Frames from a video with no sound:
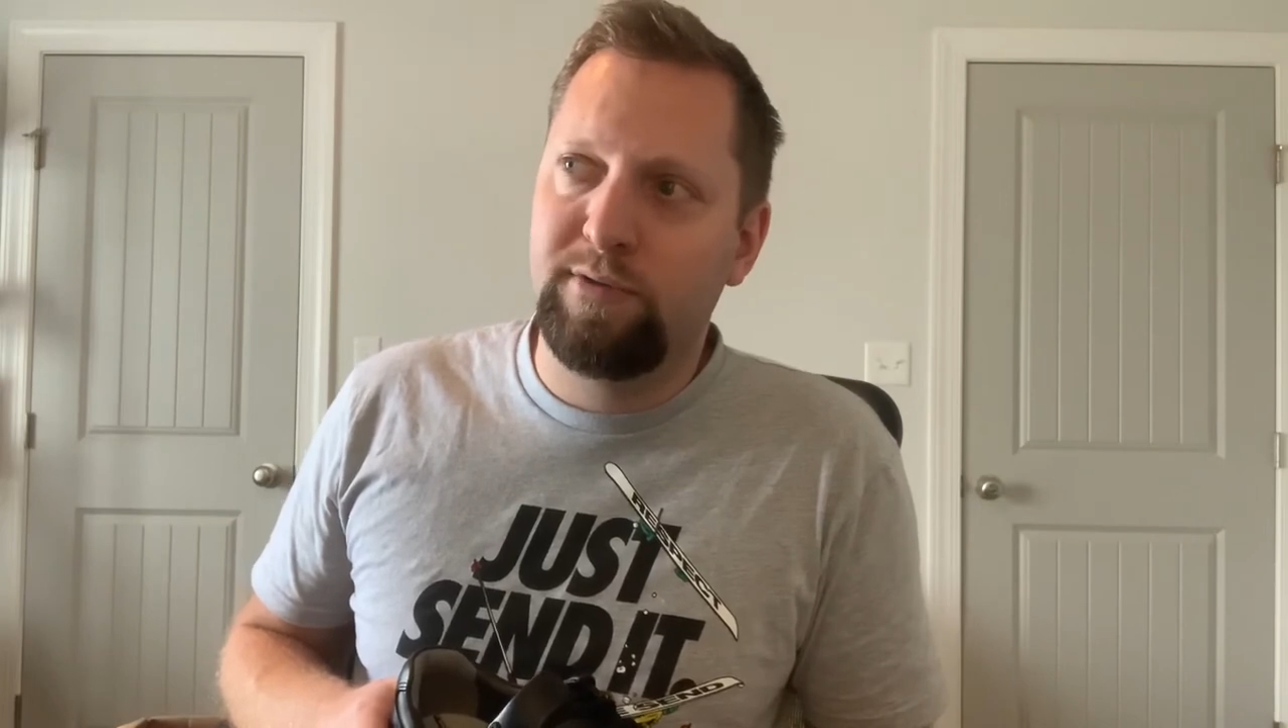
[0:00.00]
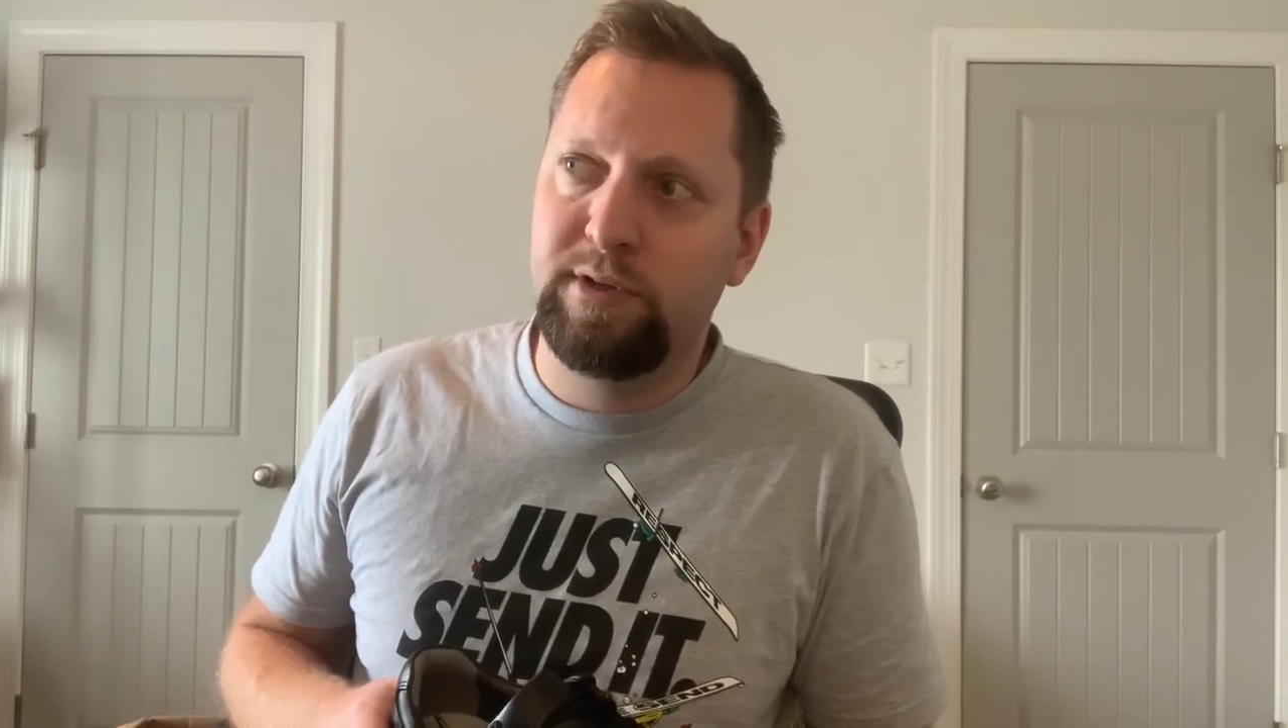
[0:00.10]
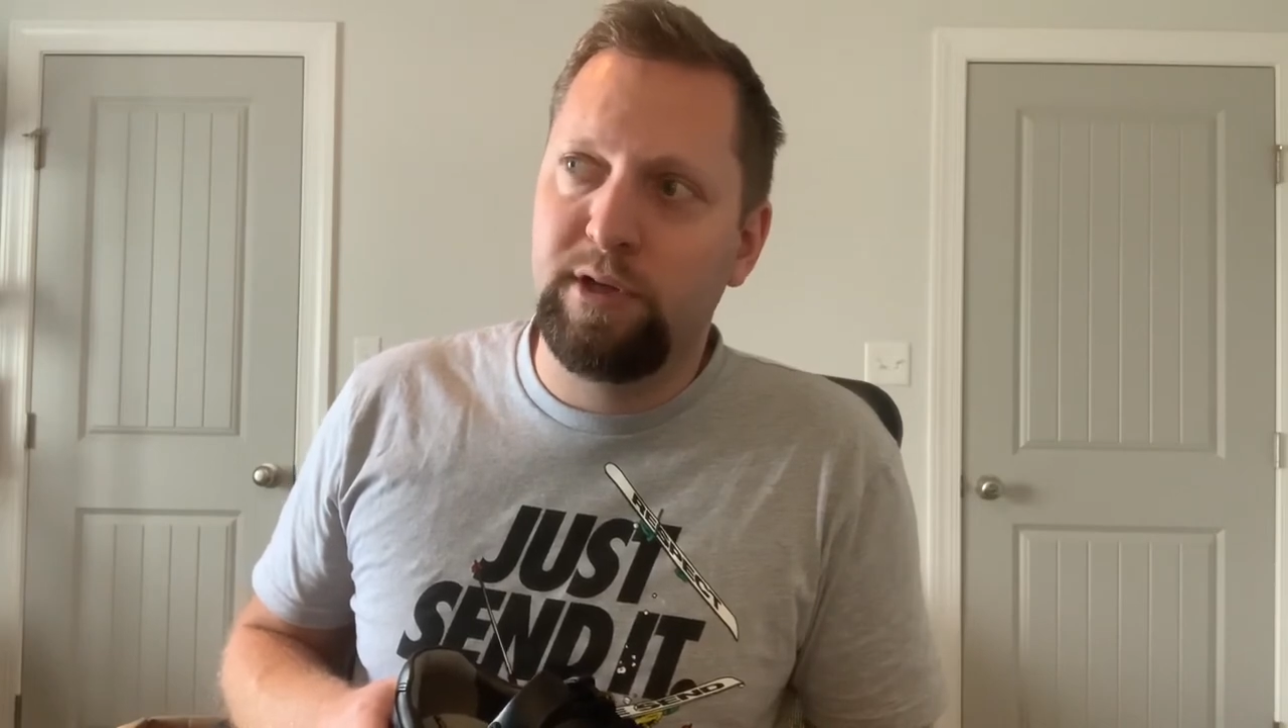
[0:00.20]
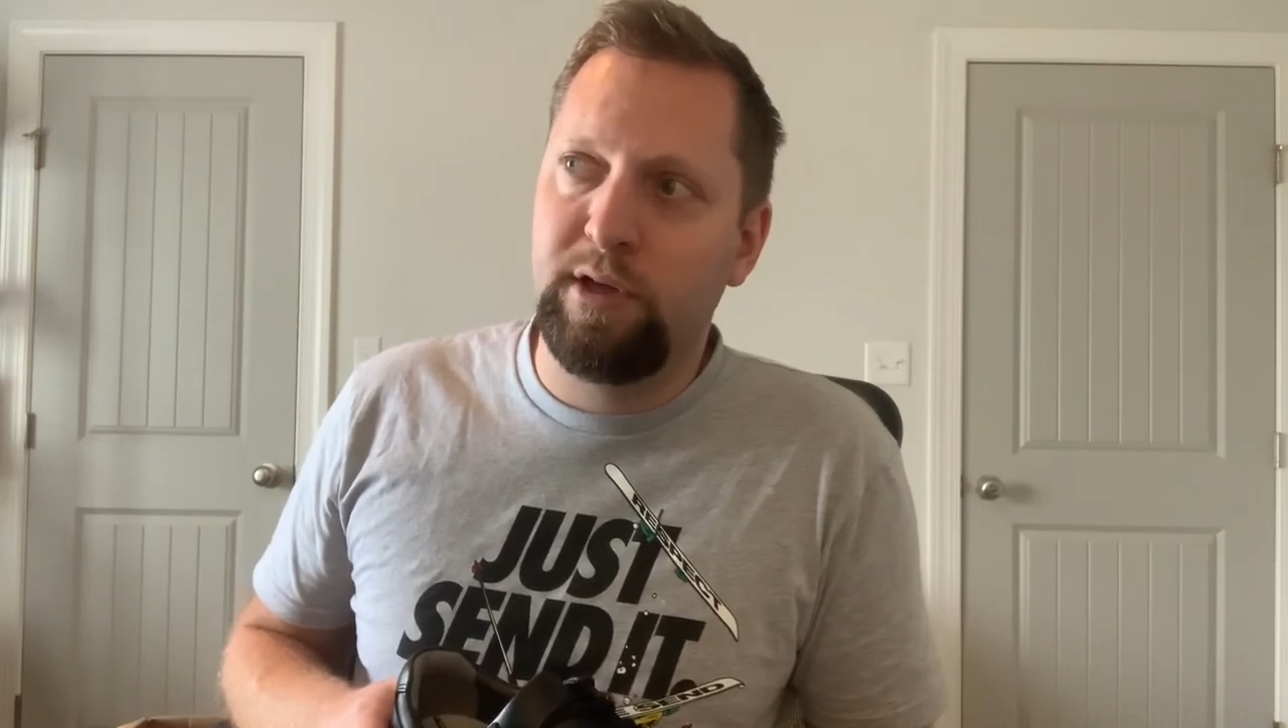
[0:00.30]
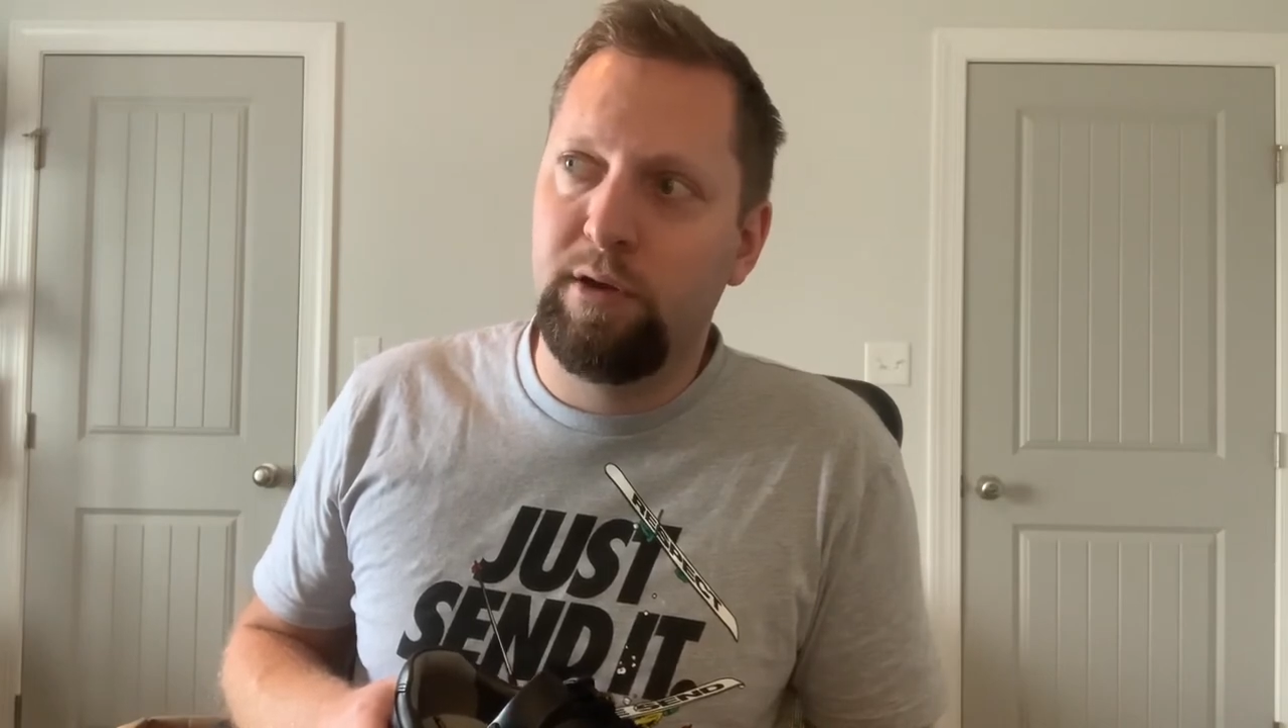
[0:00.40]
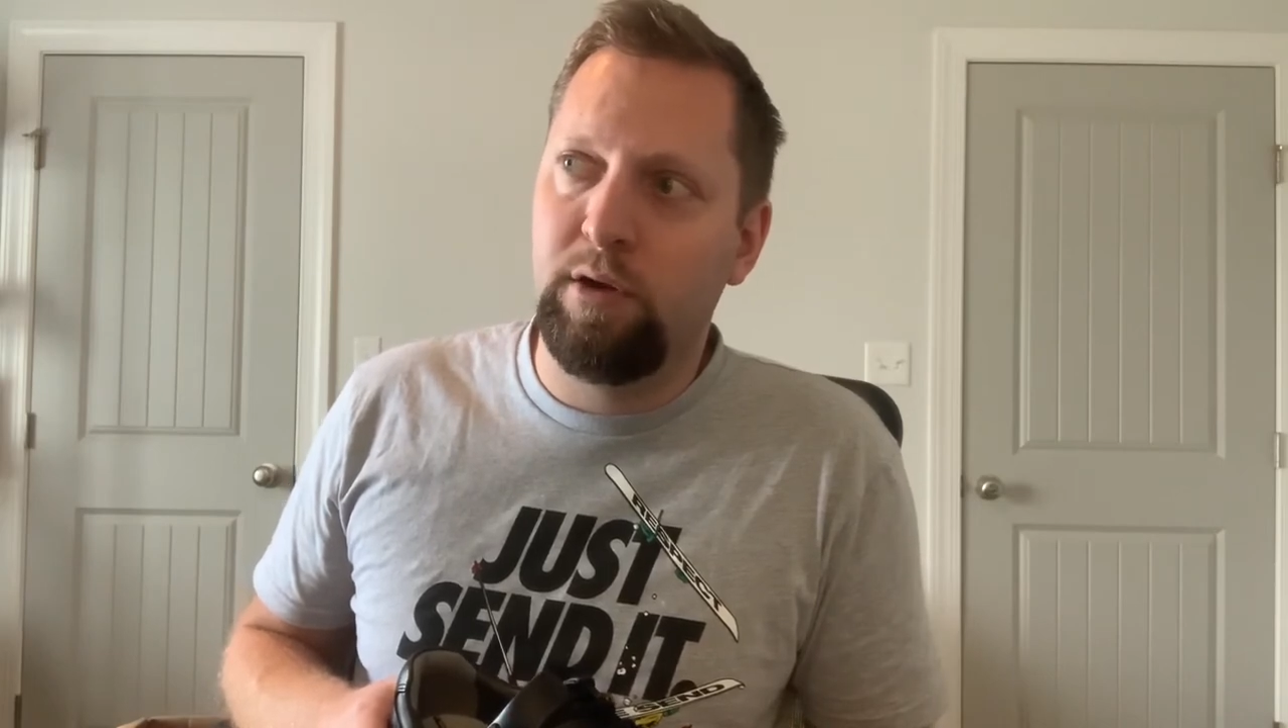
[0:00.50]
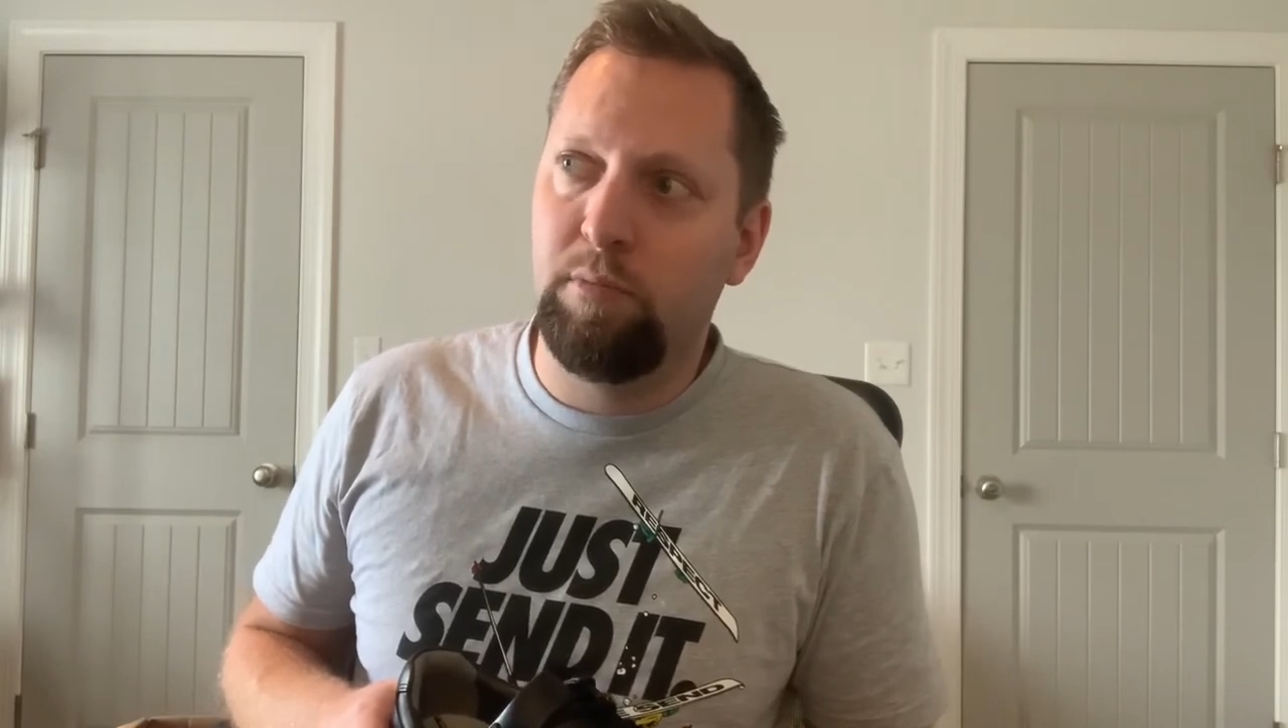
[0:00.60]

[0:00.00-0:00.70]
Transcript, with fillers: seen,